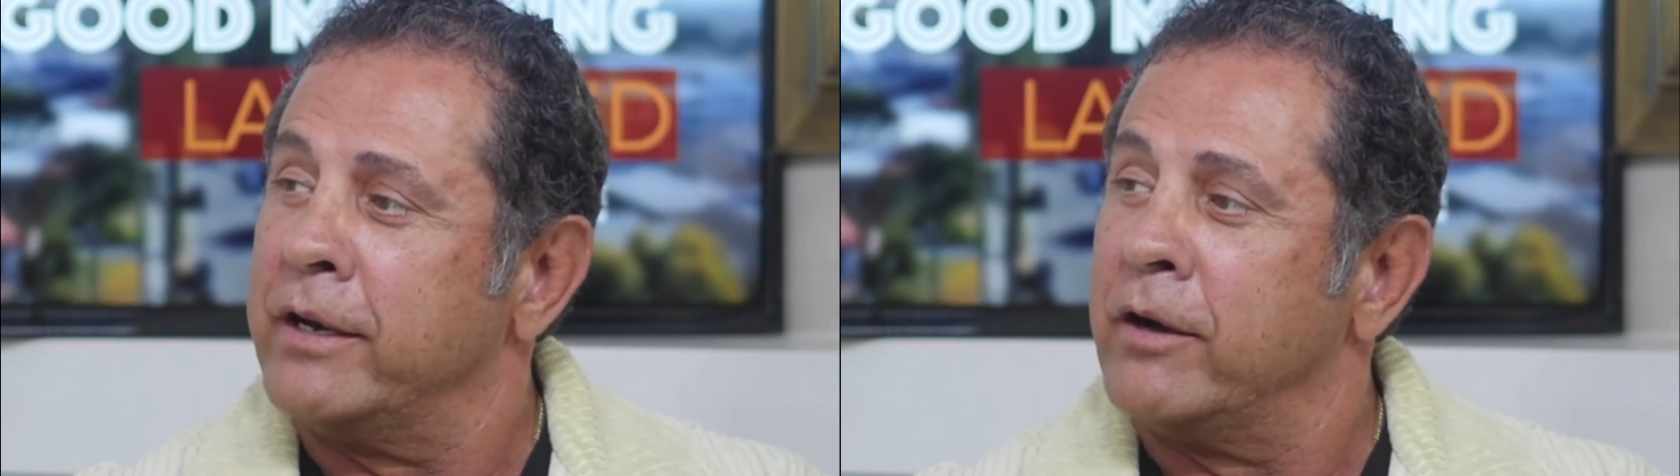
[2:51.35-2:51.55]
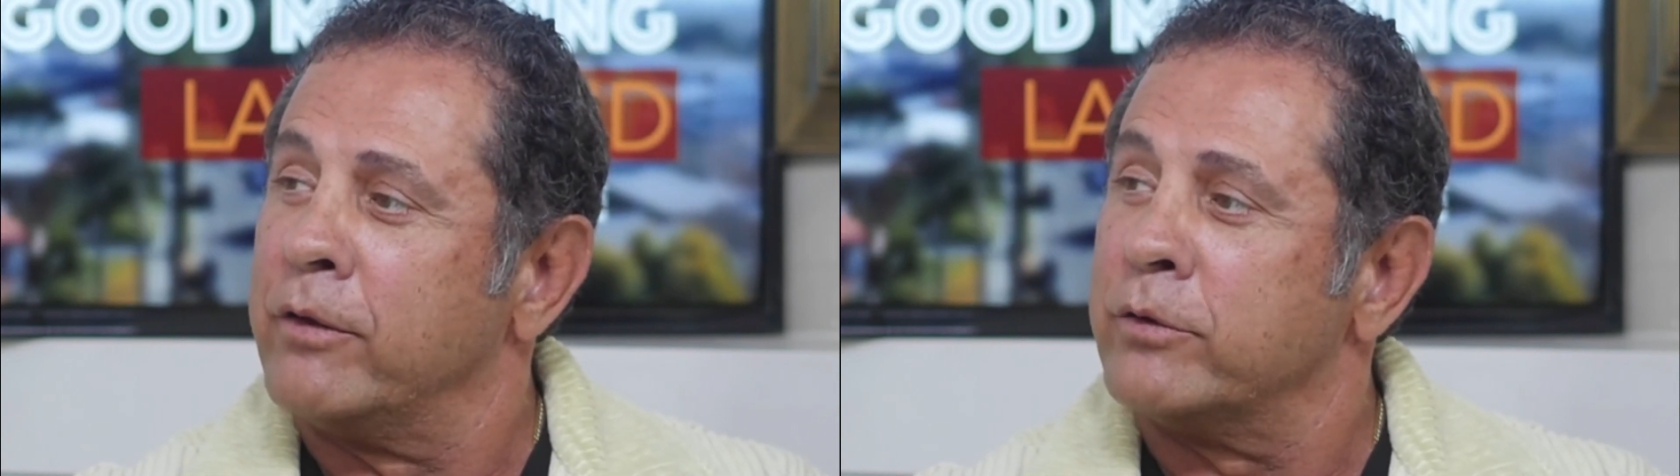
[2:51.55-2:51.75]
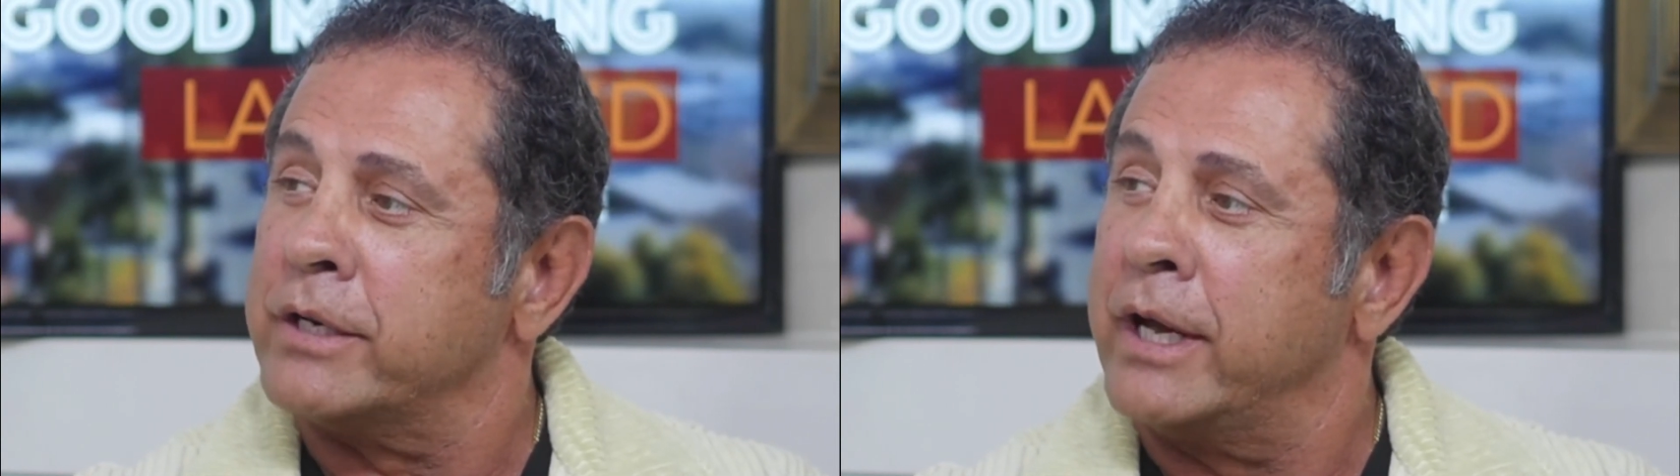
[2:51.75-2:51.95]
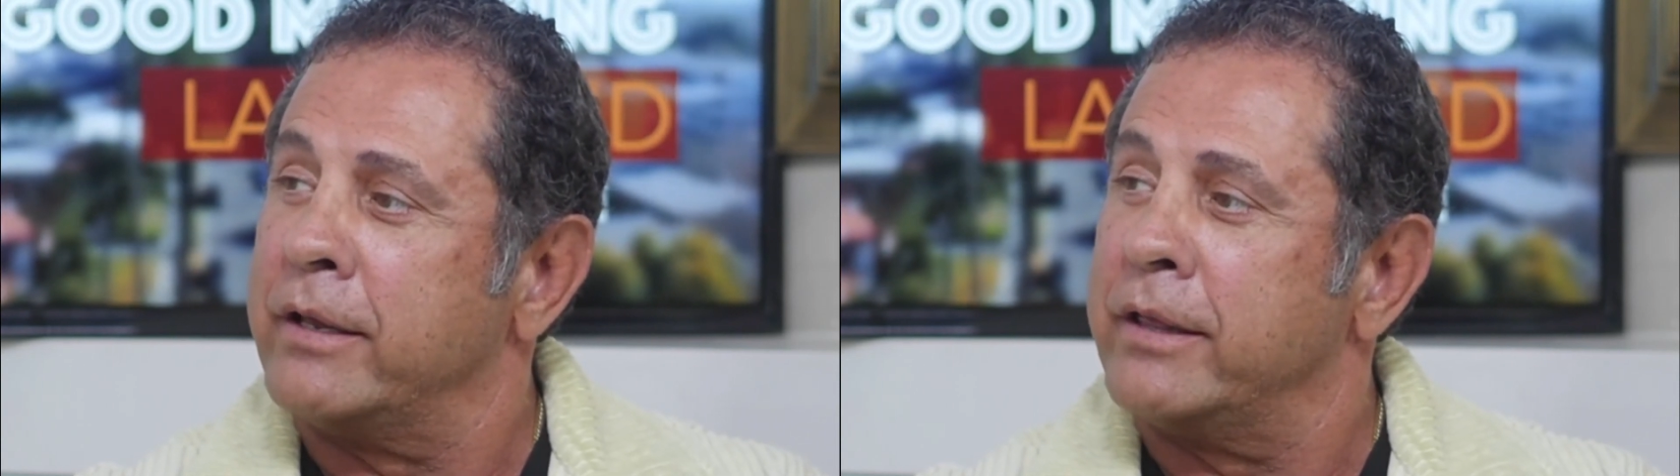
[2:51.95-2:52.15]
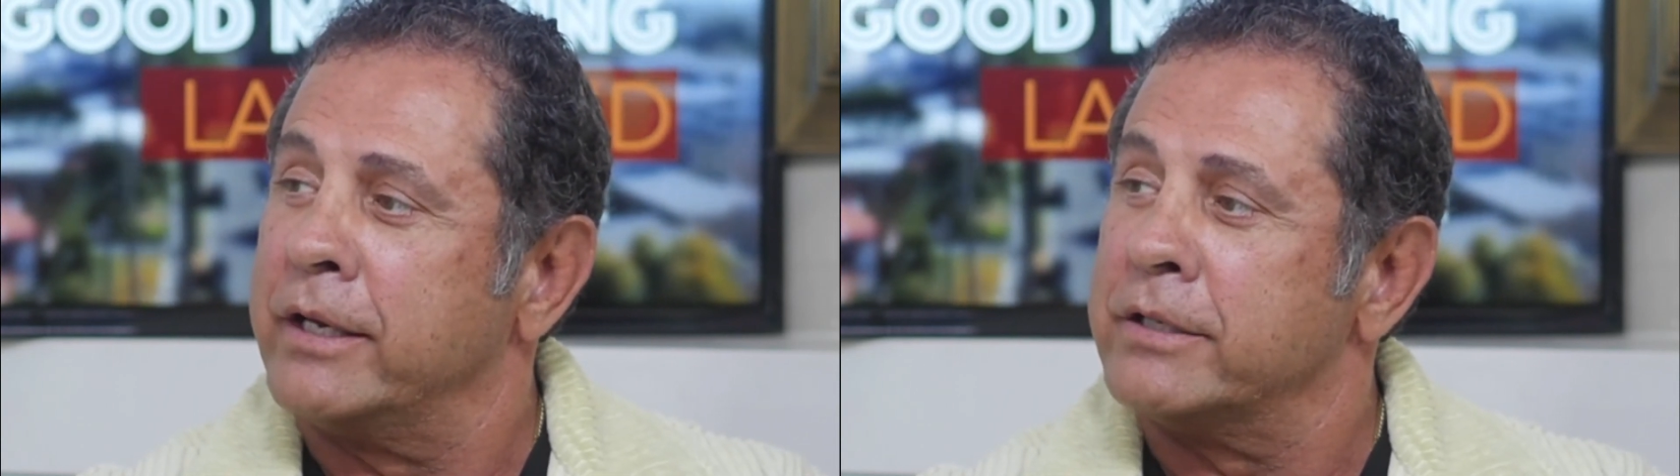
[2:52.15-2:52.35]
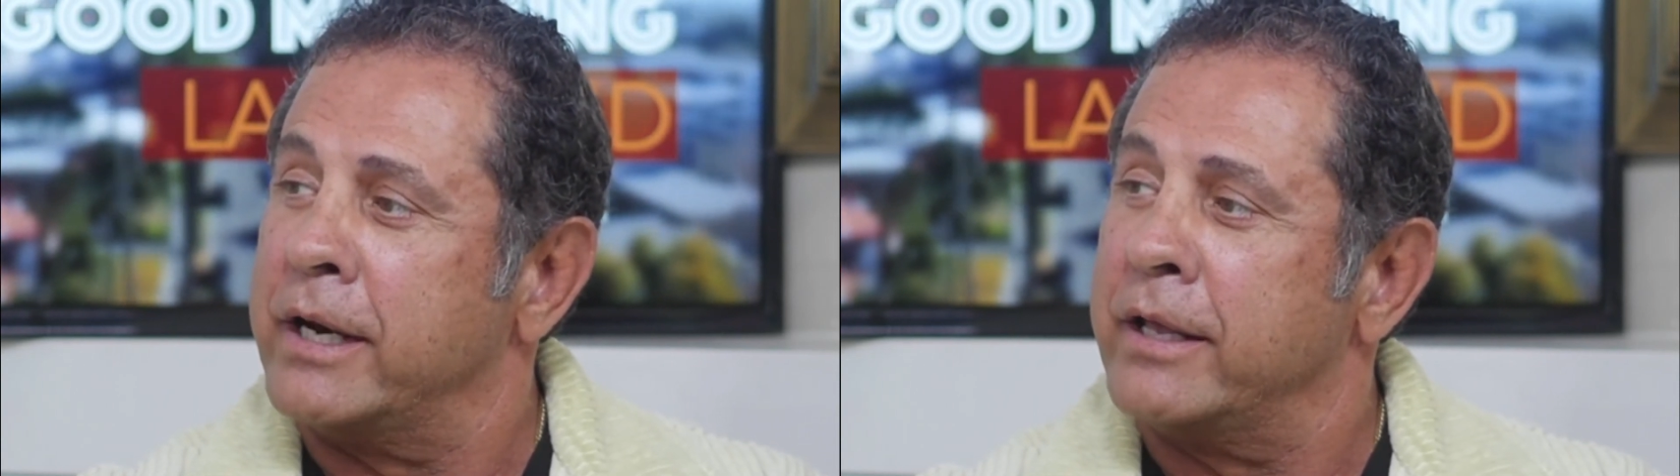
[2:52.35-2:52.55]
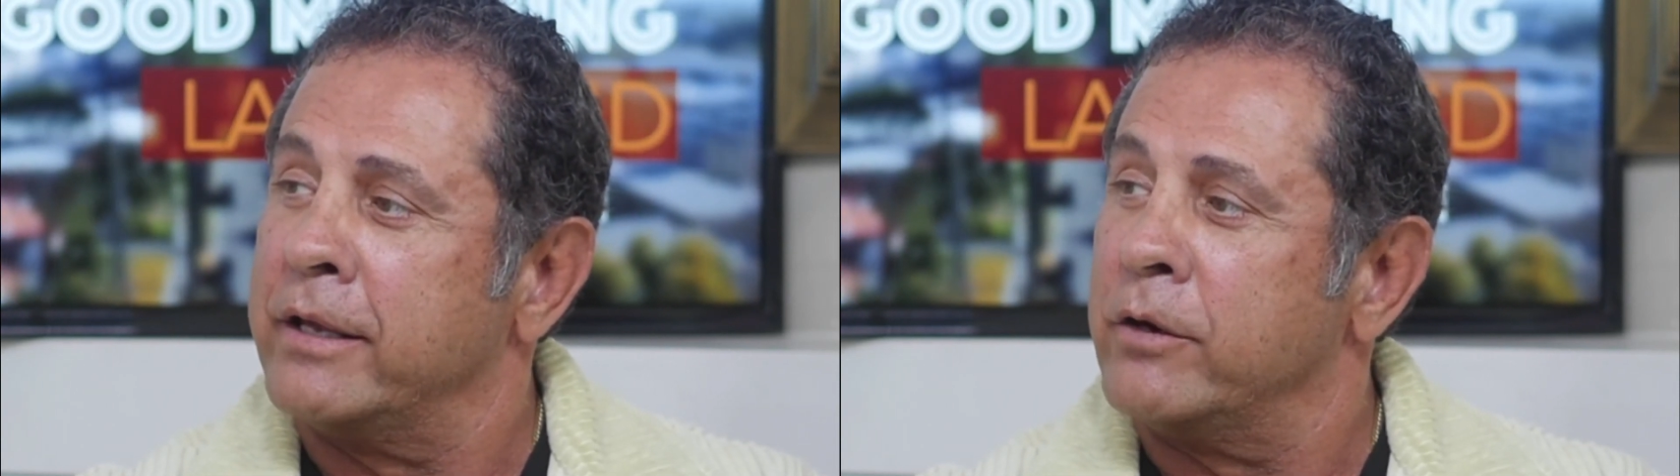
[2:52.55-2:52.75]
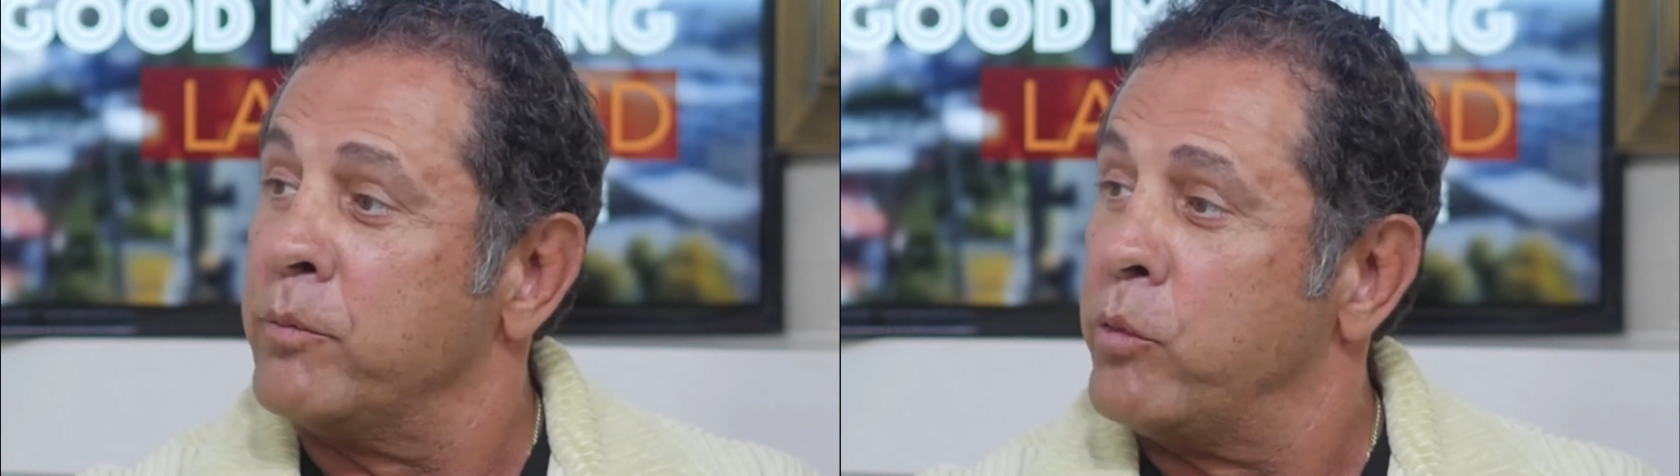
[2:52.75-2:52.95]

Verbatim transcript: and all those kind of things that I think are